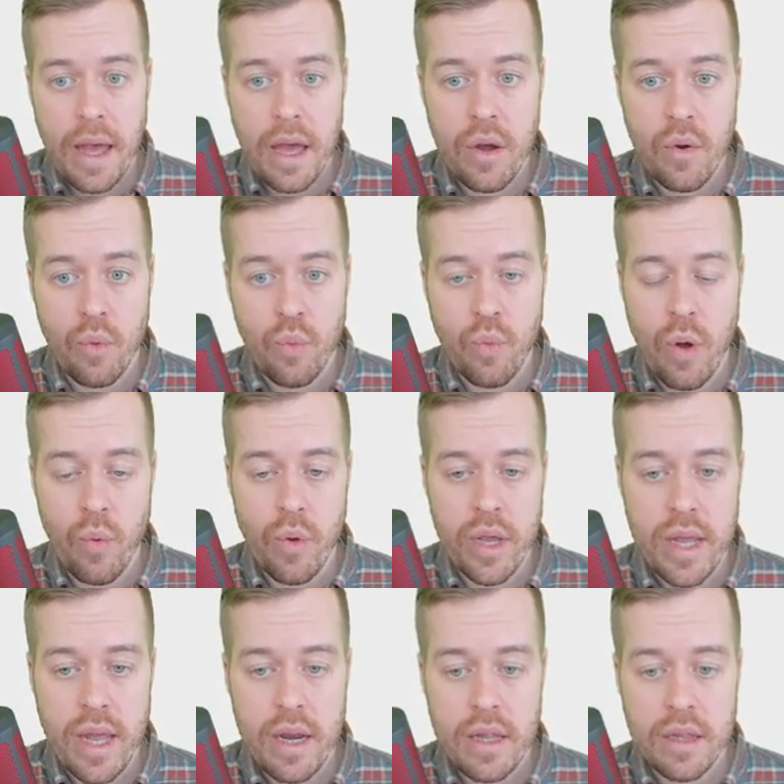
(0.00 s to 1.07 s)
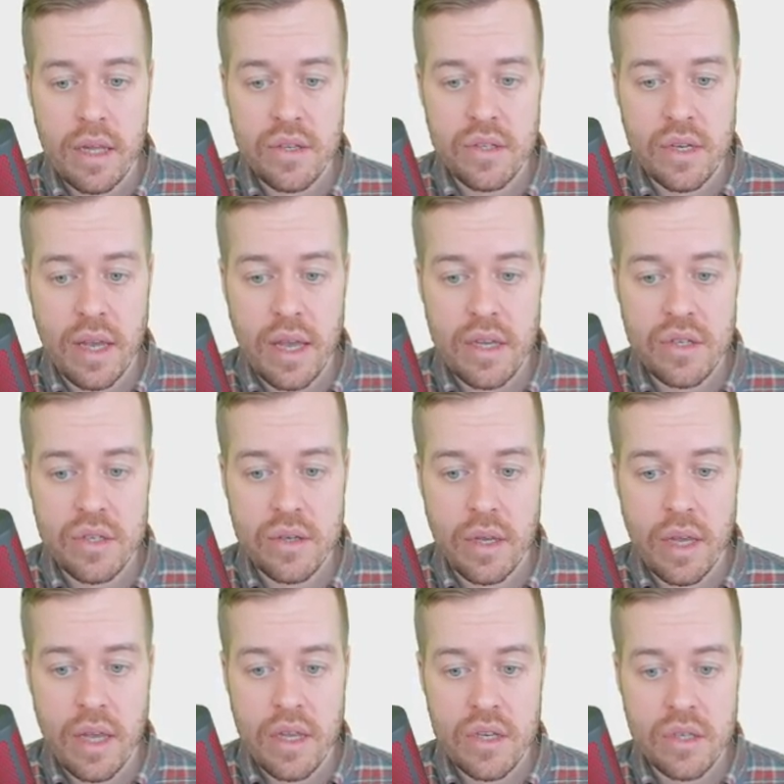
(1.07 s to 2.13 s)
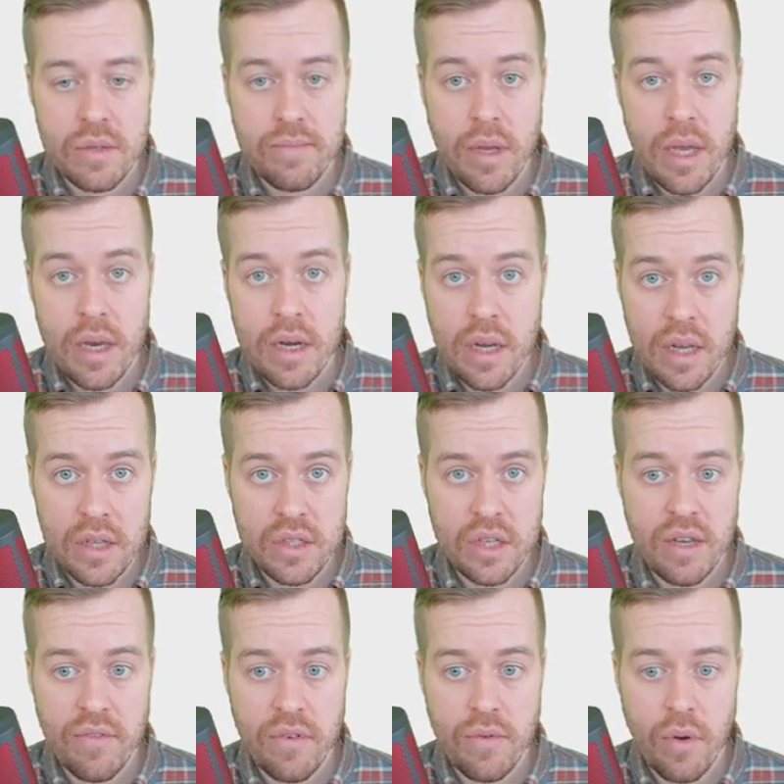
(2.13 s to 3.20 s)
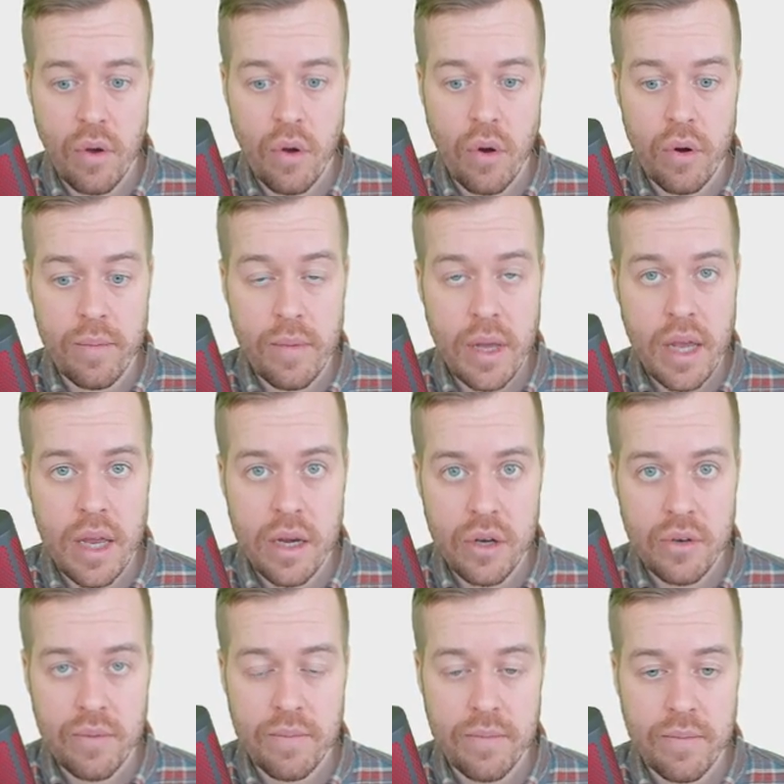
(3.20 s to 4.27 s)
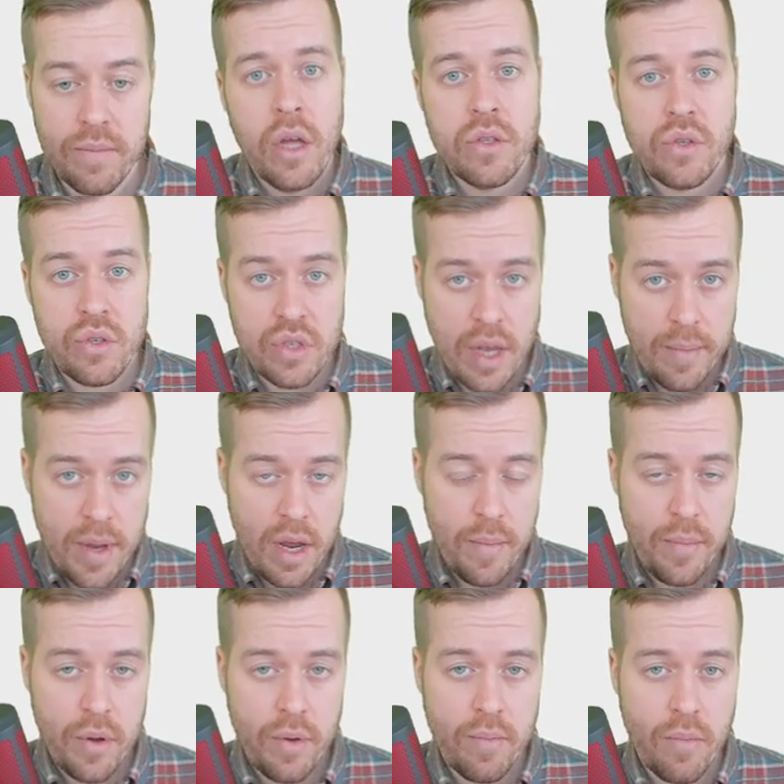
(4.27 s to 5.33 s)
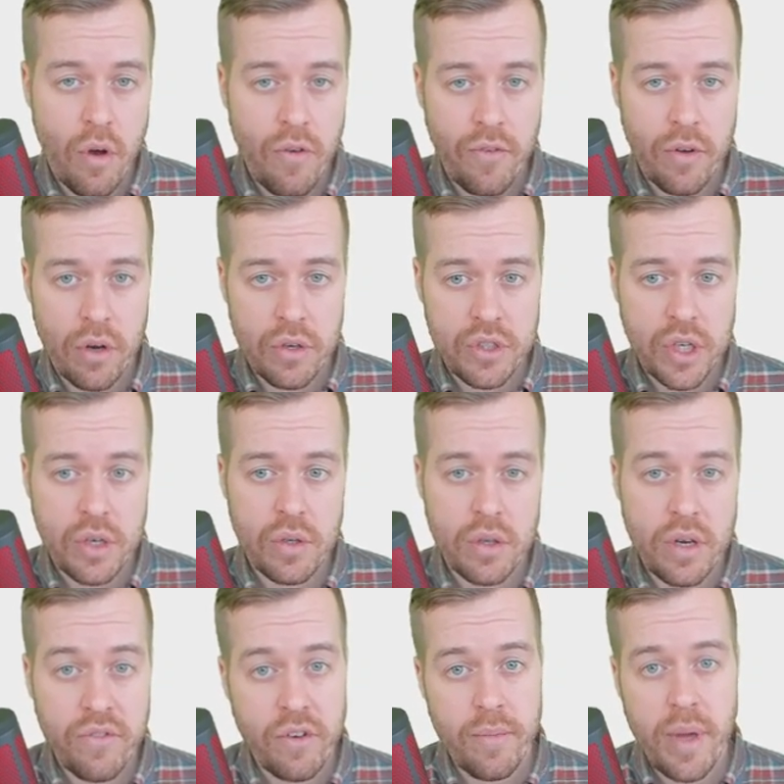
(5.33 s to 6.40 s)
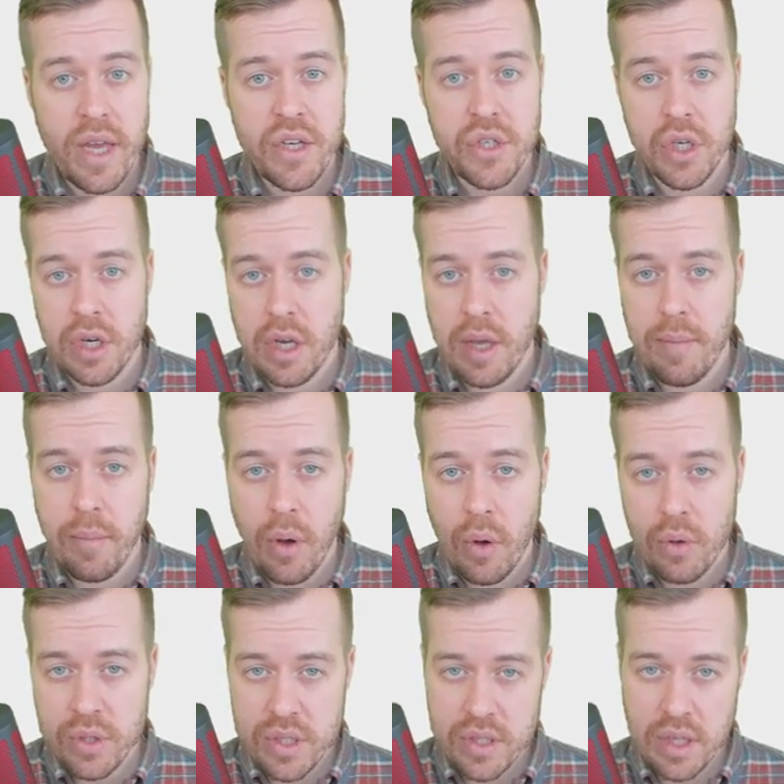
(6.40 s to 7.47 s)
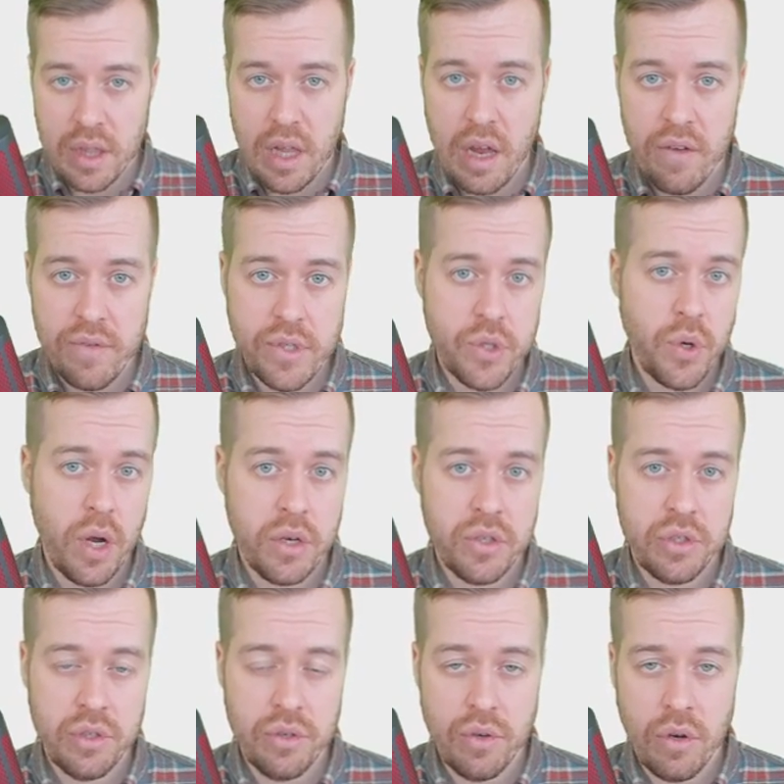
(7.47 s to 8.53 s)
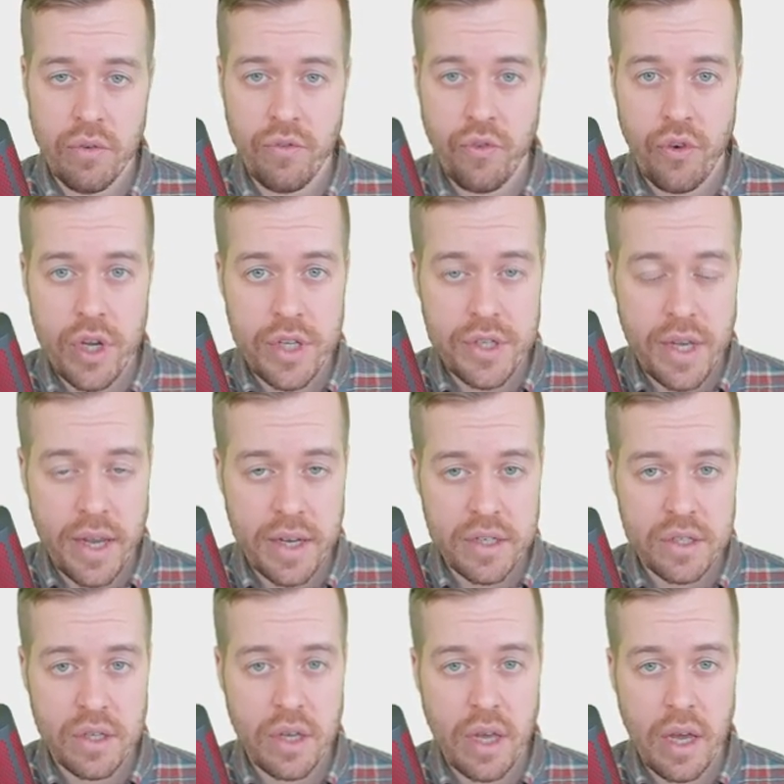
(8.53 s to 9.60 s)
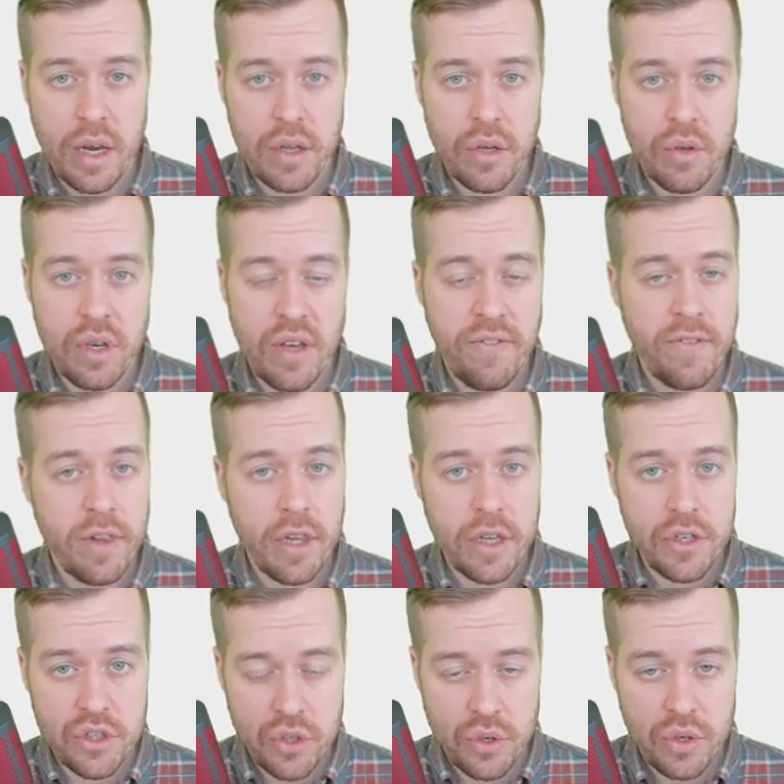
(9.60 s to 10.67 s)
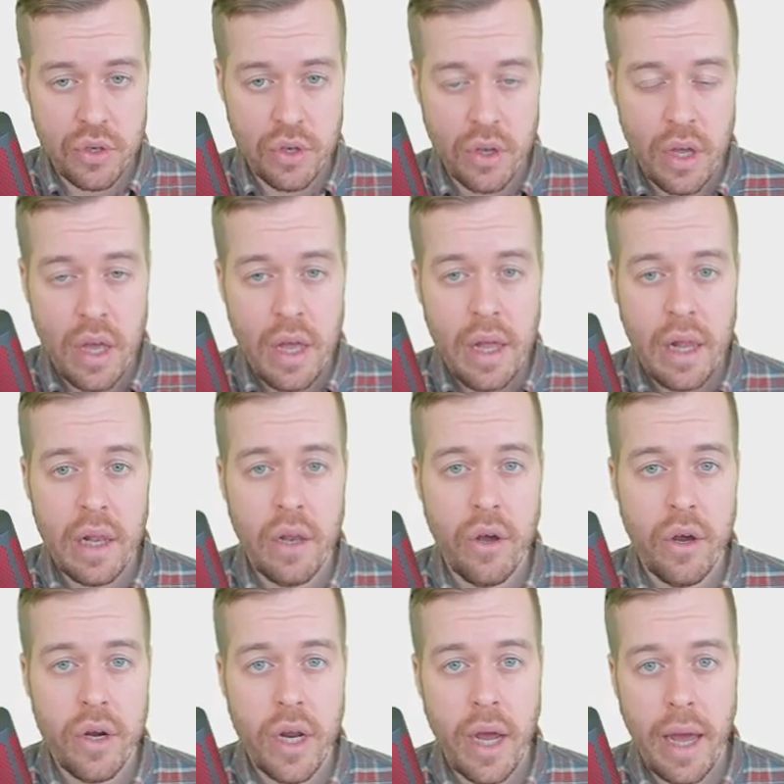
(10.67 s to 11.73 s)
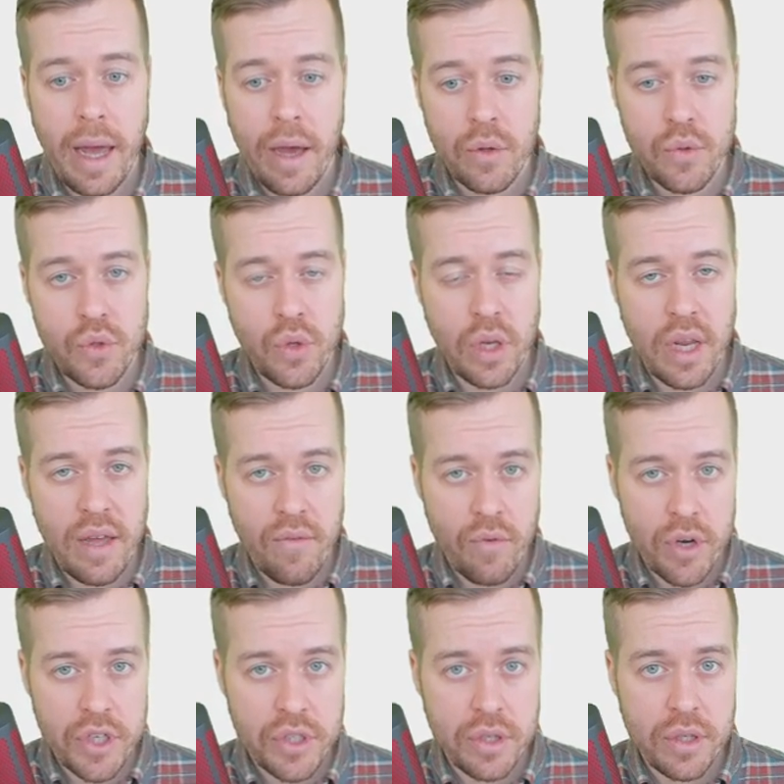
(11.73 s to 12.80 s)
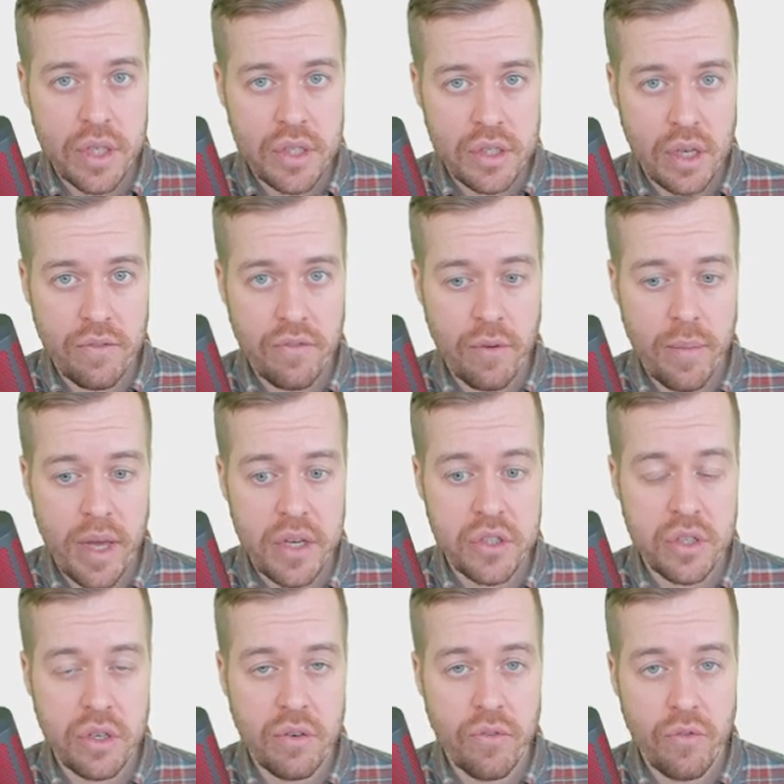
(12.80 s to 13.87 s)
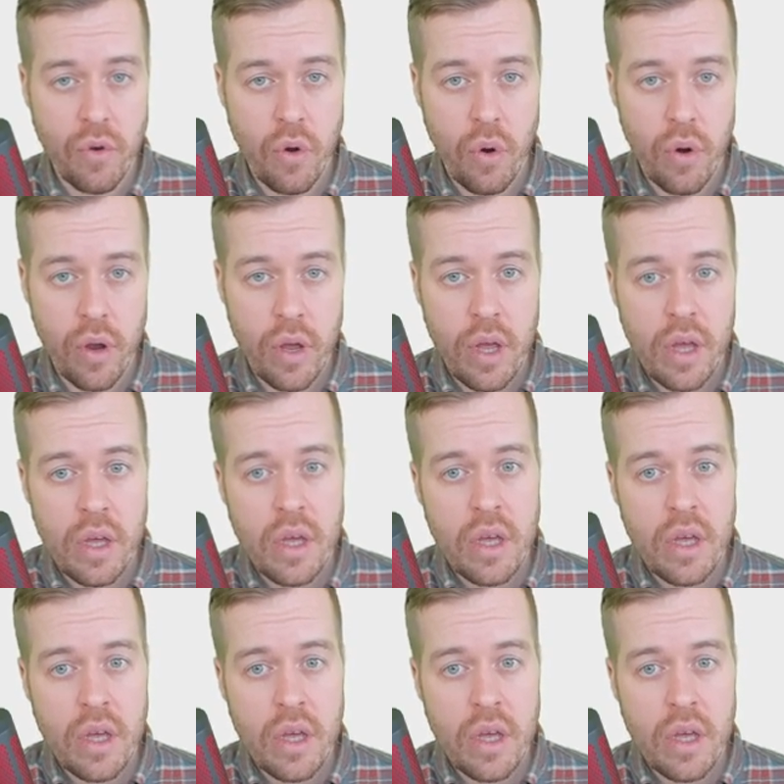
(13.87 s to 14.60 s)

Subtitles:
And what we get in this case is indicative, or int. To sum it up, morphological information imposes a lot of structure on free text, and you definitely should learn how to leverage this information for